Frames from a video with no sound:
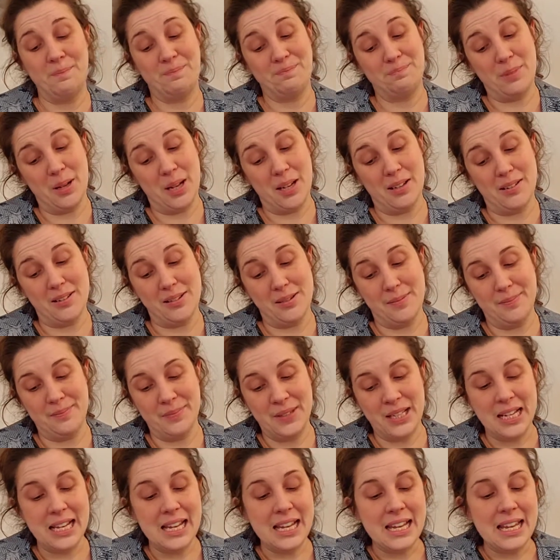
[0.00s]
but
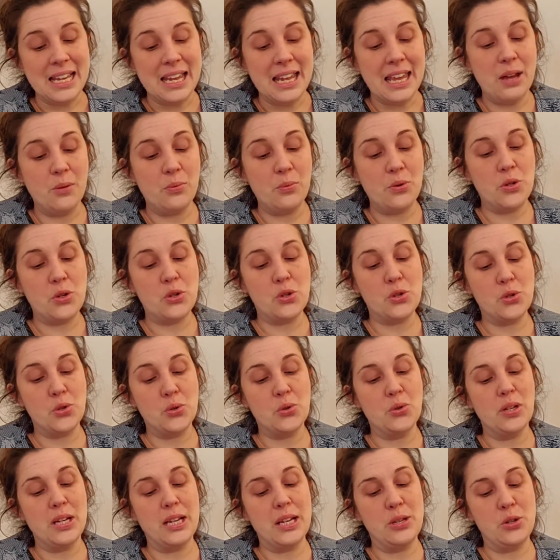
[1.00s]
it was
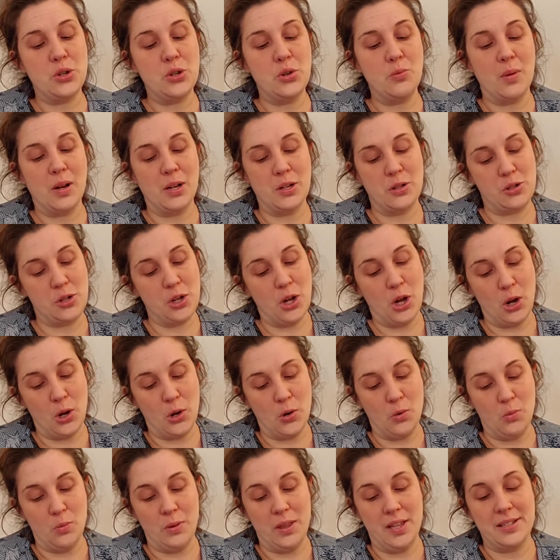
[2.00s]
surely too much to
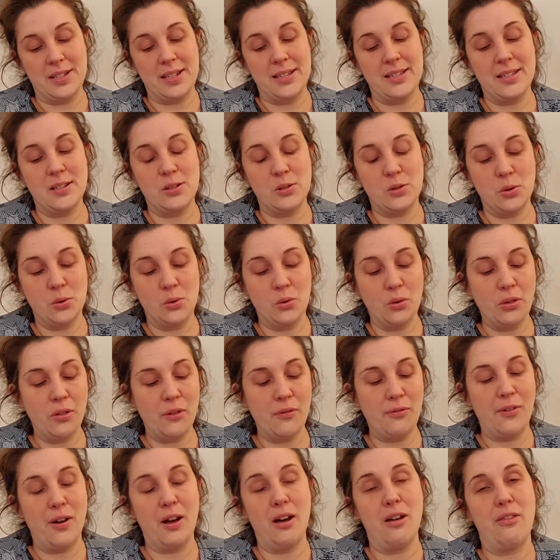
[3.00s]
hope that it had taught the
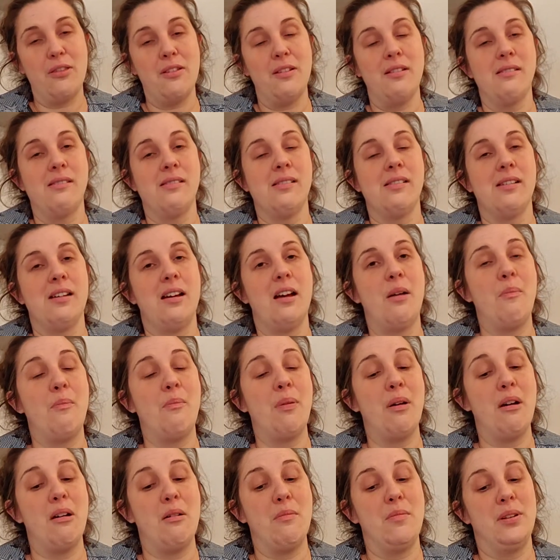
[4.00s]
father a
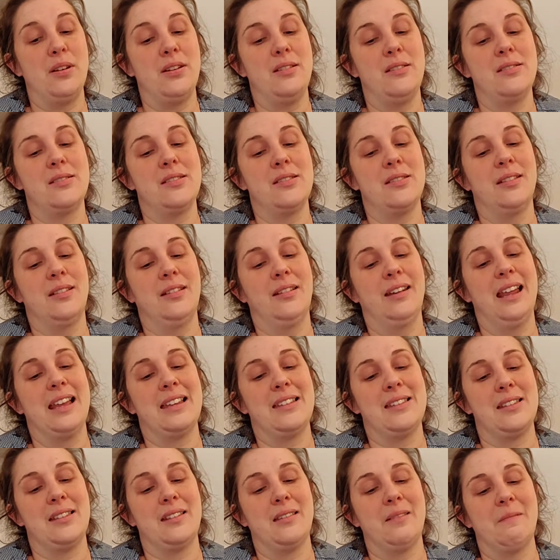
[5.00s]
permanent
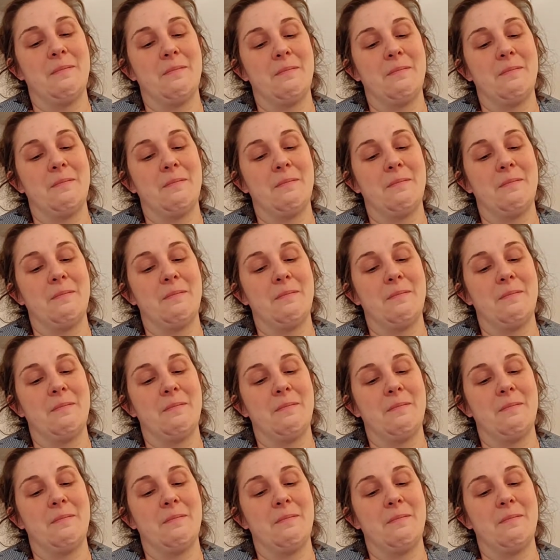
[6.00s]
lesson.